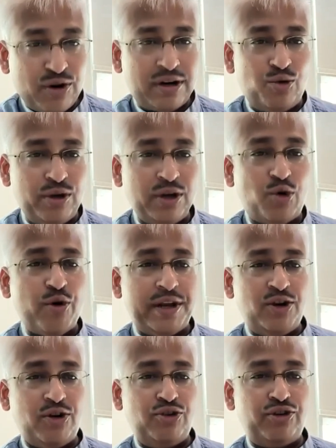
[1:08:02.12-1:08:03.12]
are doing
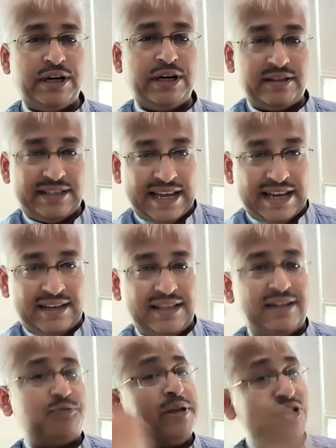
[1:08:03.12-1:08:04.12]
query on your data set
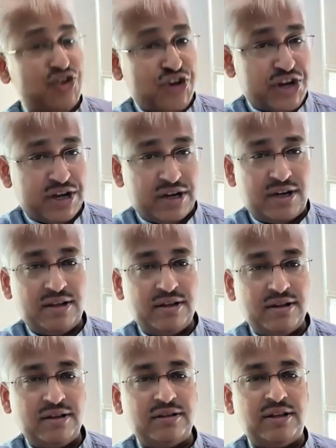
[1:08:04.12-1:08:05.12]
that's being shared,
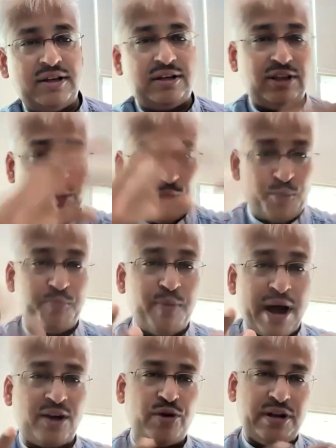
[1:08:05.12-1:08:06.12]
the group
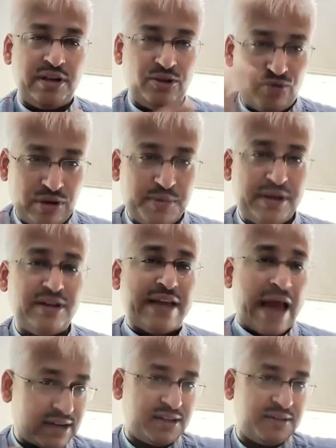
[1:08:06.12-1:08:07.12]
by queries will be
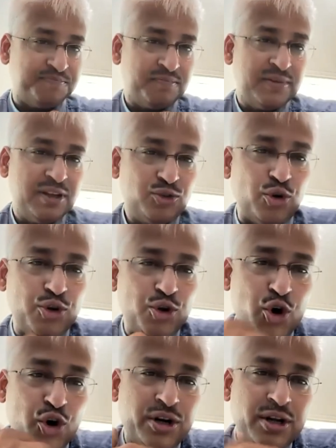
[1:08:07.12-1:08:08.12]
intact. So
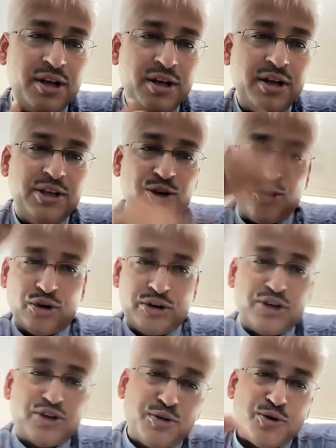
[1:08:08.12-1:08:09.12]
your
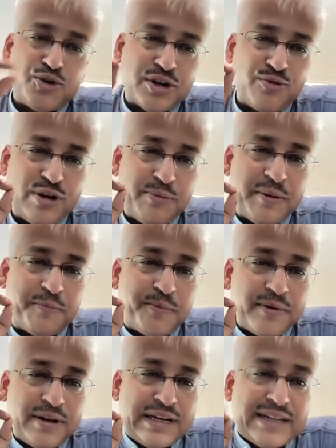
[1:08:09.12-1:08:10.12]
distribution will be
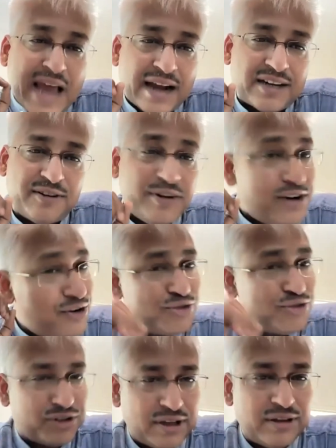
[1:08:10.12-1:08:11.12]
intact. Very
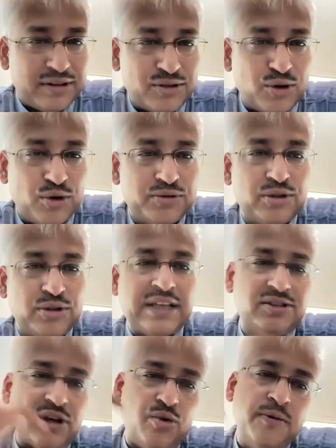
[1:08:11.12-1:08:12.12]
interesting. So
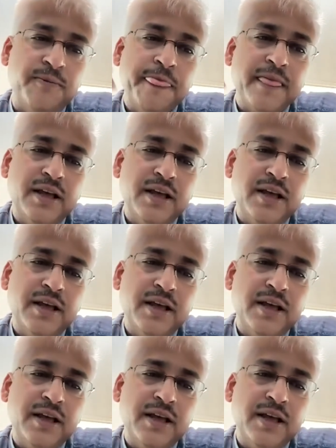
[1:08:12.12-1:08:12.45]
that's how,